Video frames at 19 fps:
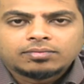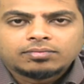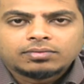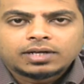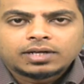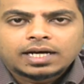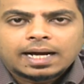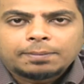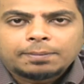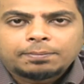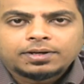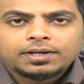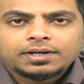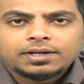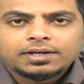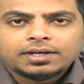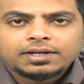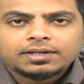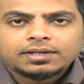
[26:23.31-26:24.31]
happening
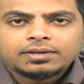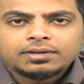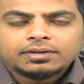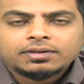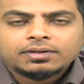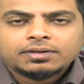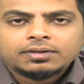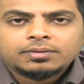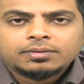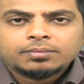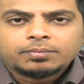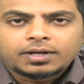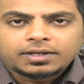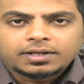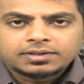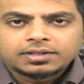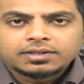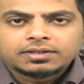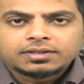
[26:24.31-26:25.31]
in the
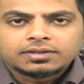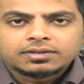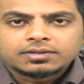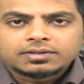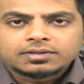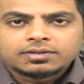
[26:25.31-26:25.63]
present tense.